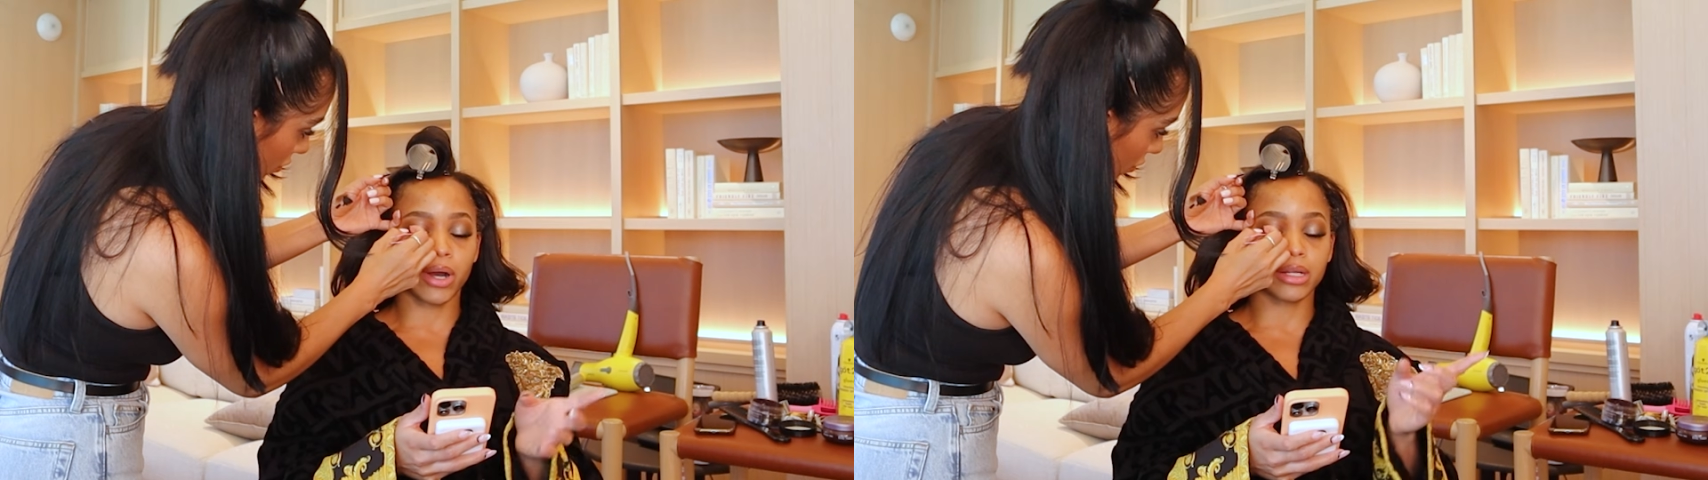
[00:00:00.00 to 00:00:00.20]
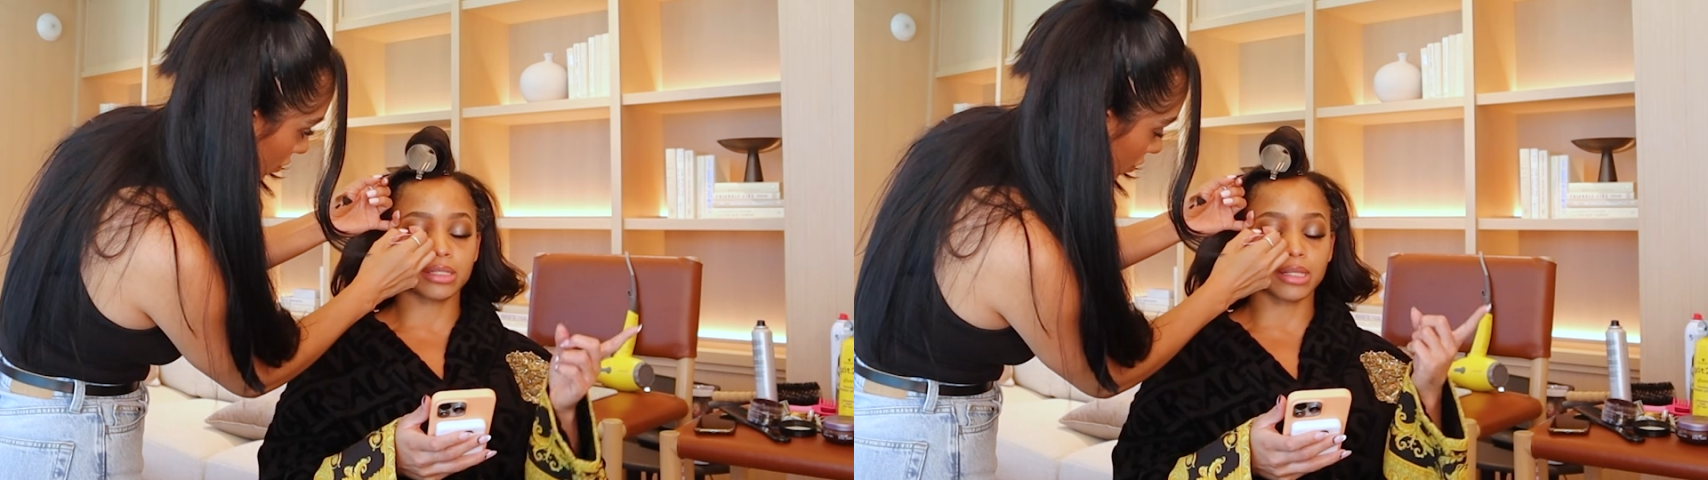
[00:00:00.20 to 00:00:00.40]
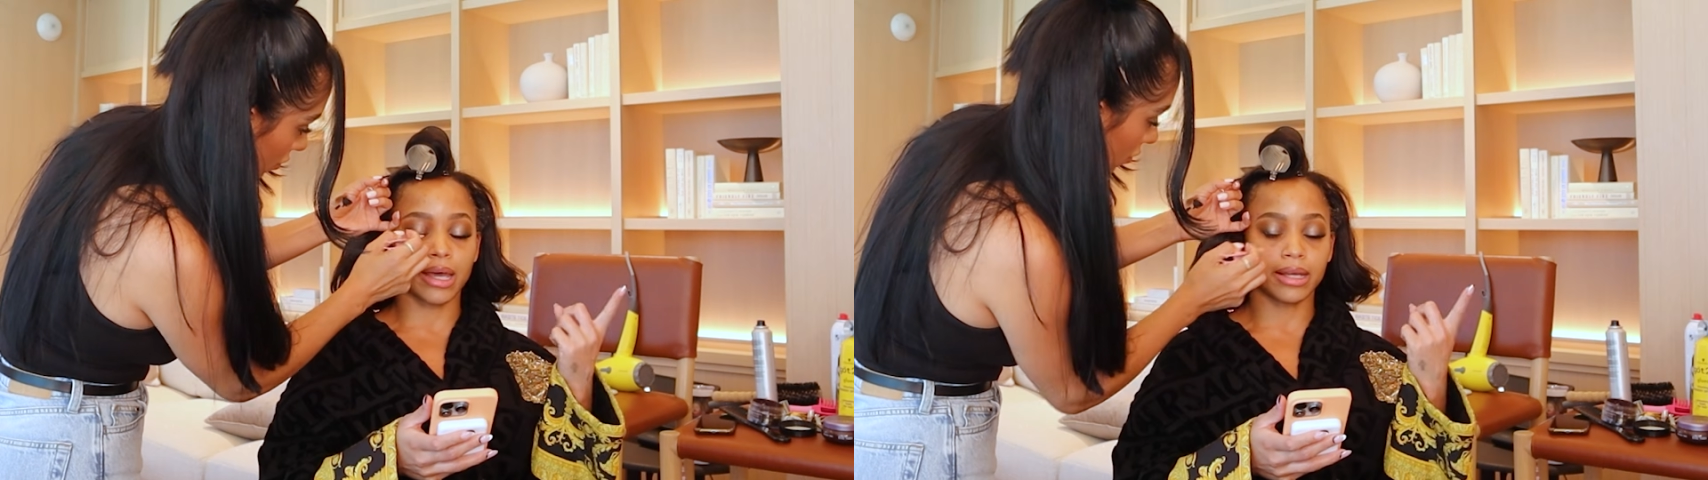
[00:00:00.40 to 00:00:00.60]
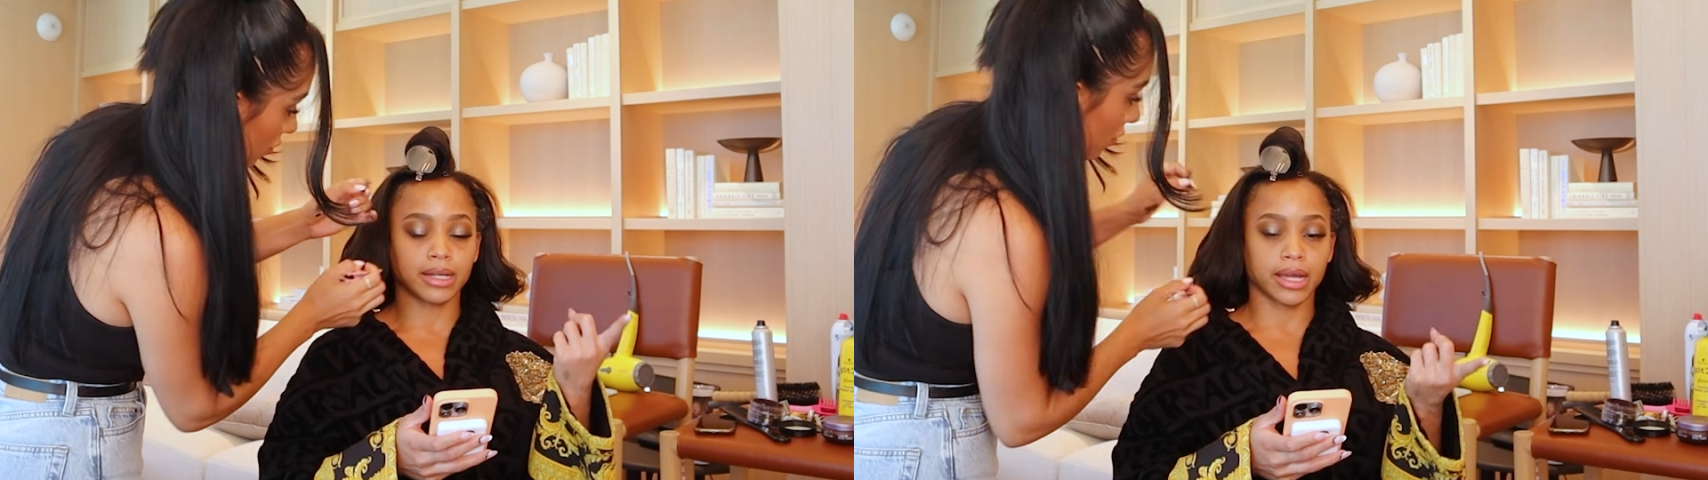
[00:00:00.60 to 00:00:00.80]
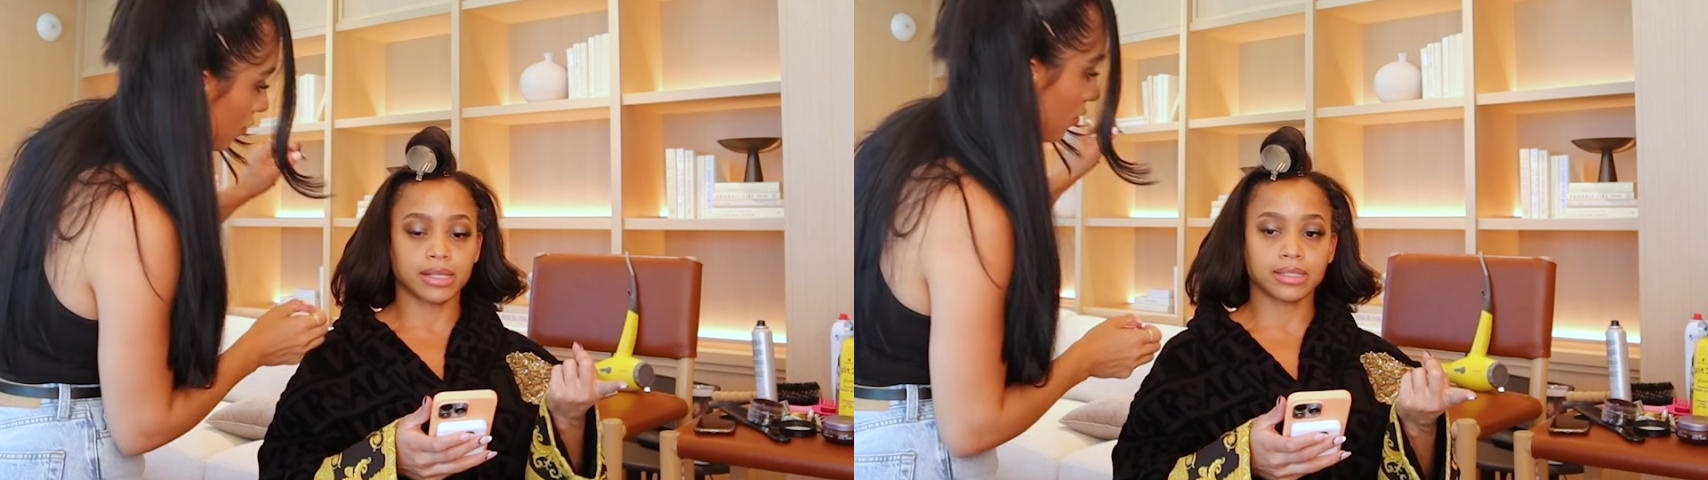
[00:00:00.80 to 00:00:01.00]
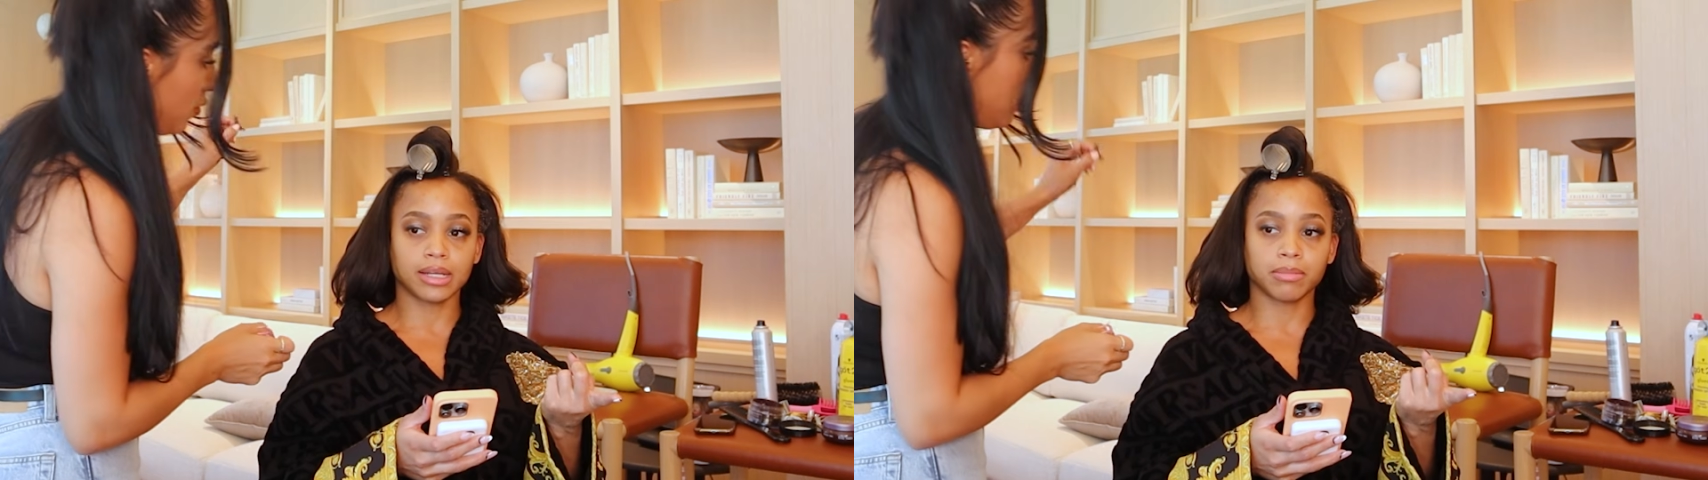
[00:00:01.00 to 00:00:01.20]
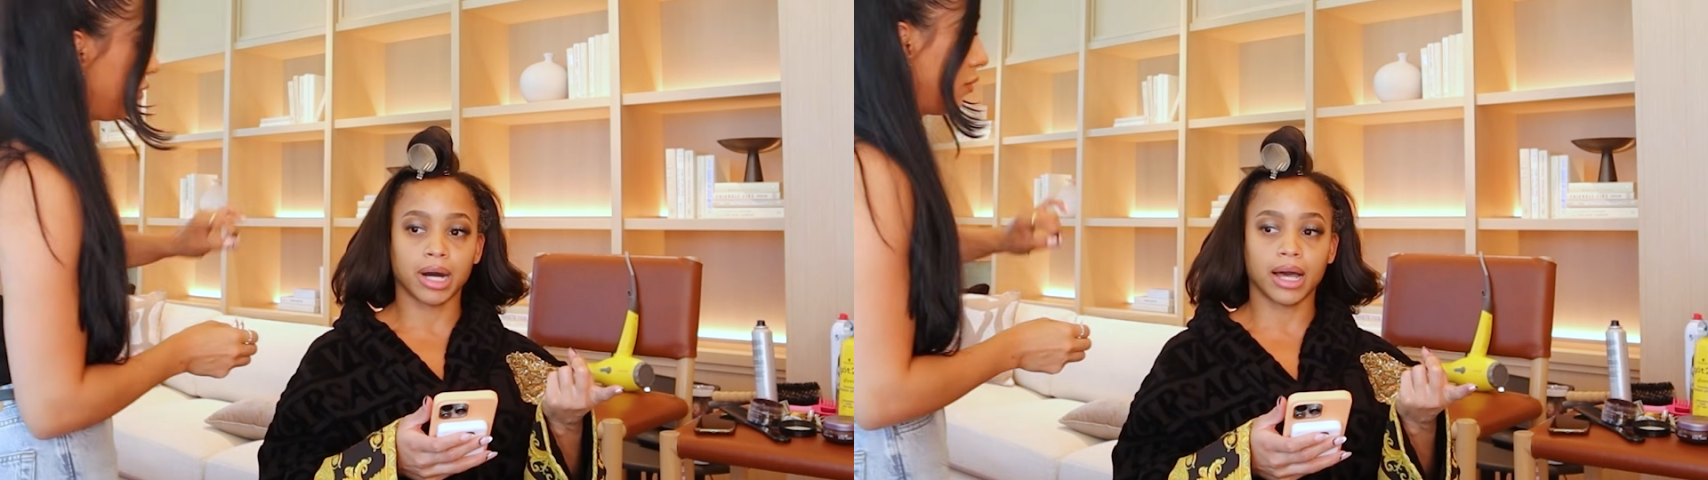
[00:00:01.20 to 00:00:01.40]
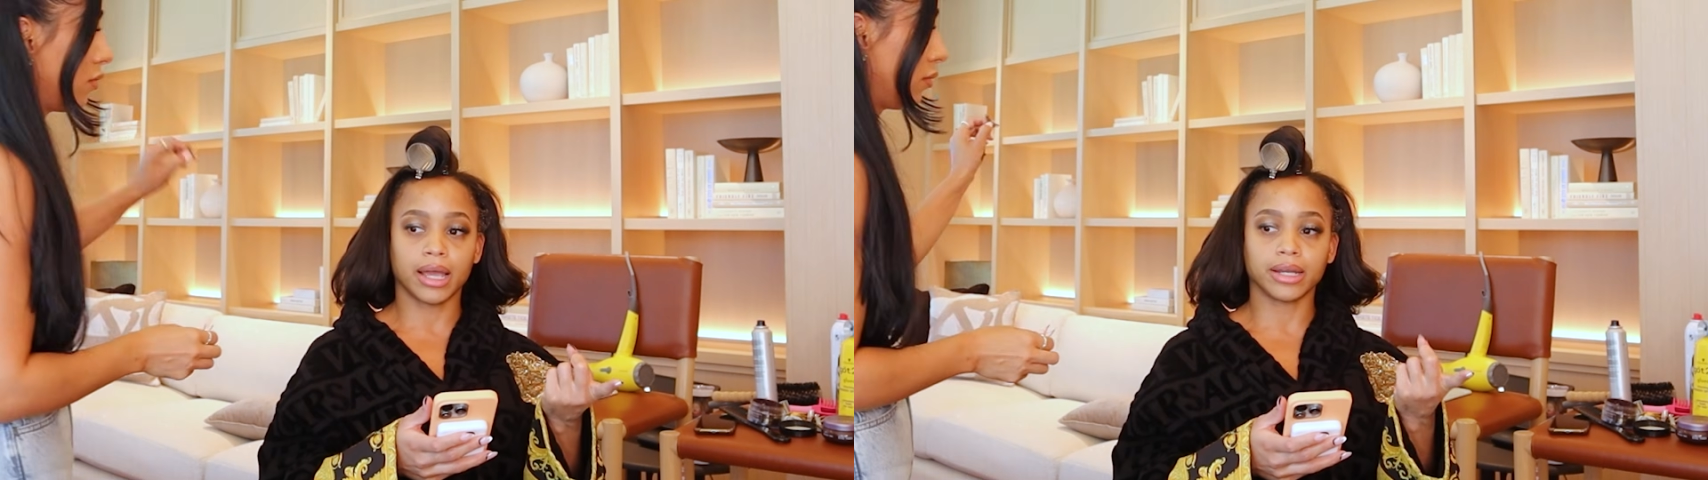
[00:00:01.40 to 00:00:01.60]
products like
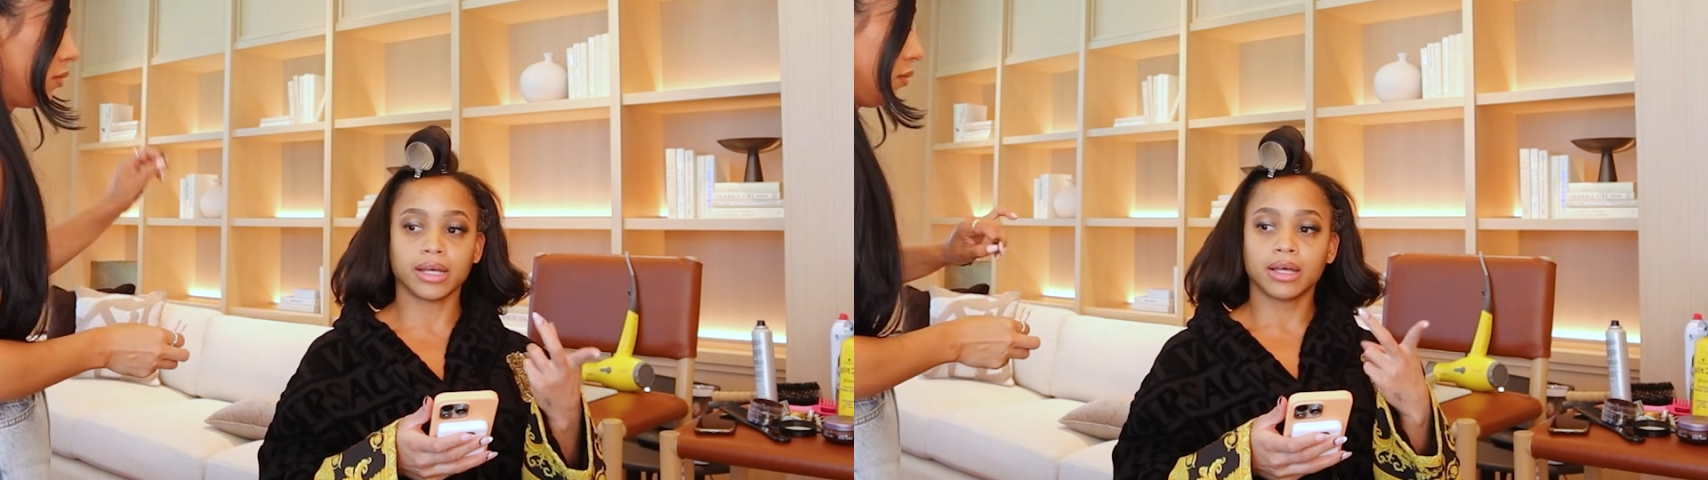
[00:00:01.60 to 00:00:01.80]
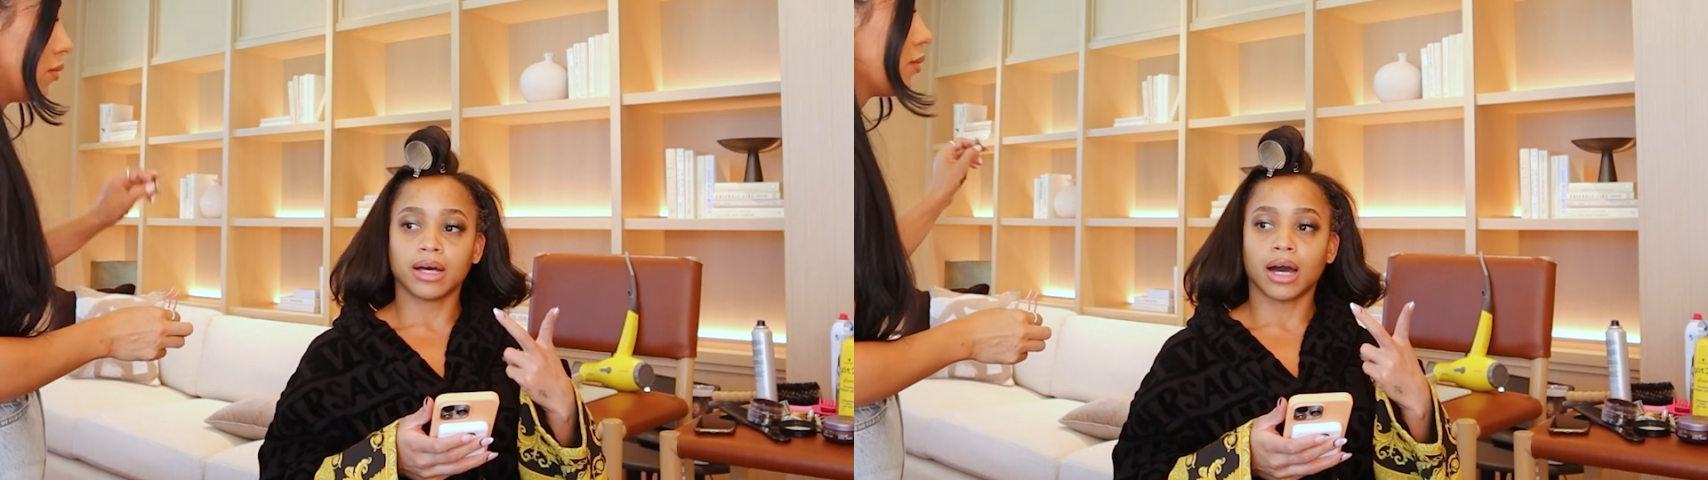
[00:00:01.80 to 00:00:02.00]
niacinamide,